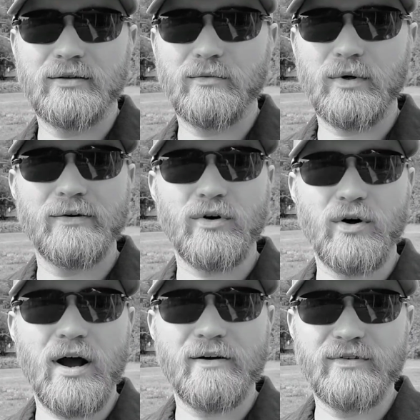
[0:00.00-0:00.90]
whatever
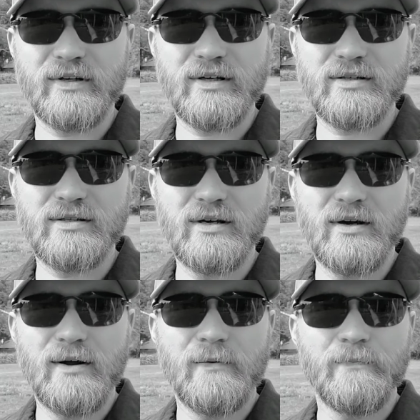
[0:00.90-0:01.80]
craft it is,
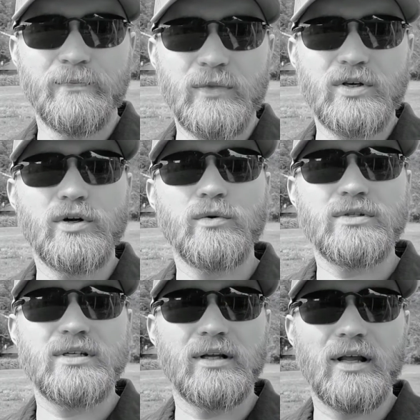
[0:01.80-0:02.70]
you don't
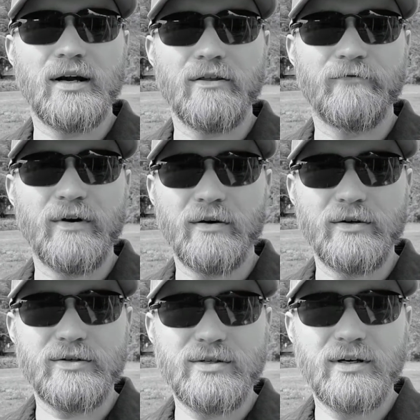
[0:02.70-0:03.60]
see a lot of the
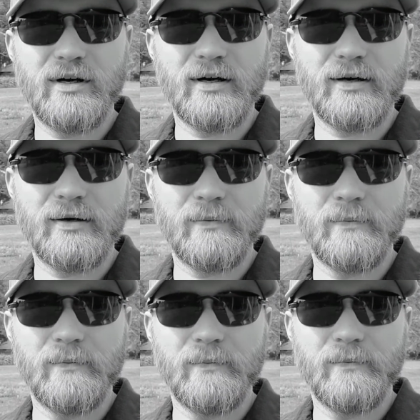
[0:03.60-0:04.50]
failures
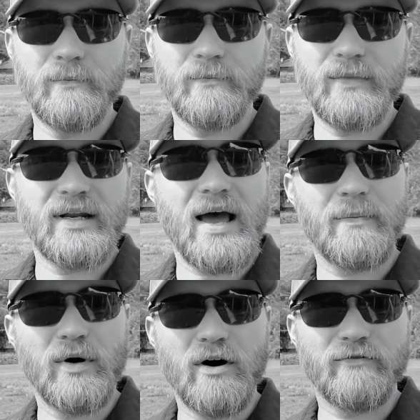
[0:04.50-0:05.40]
that
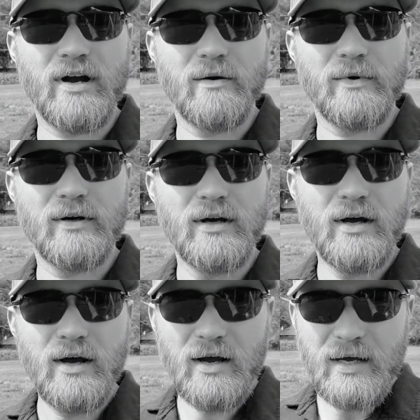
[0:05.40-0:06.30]
happen off camera.
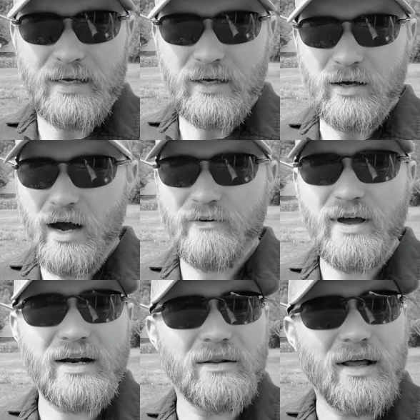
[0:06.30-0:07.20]
I've
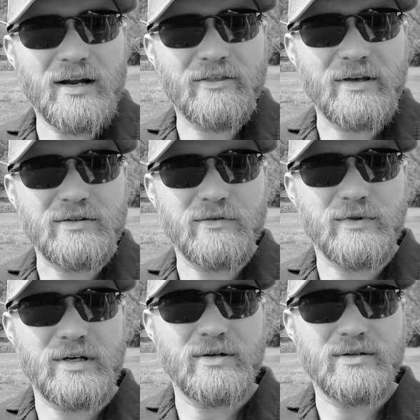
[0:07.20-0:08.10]
had a lot of things over
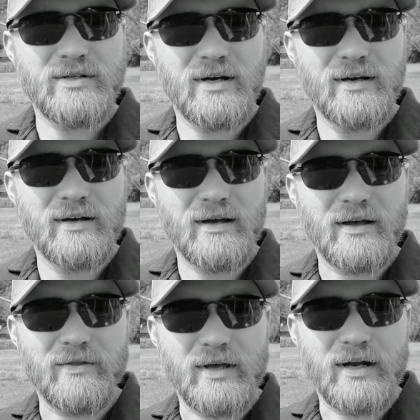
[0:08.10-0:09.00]
the years
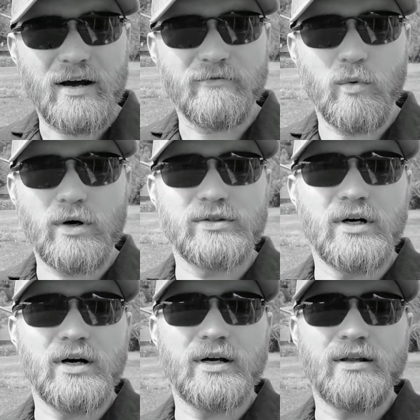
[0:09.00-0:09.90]
that I've worked
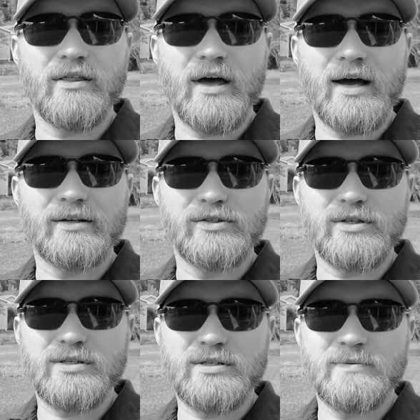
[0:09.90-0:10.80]
on that
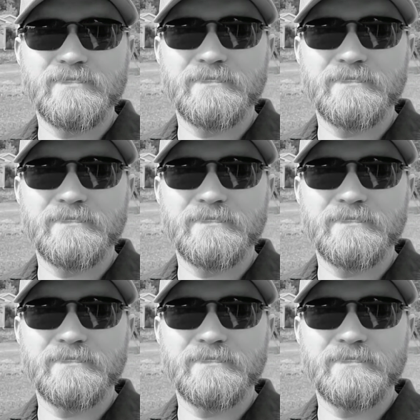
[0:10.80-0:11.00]
just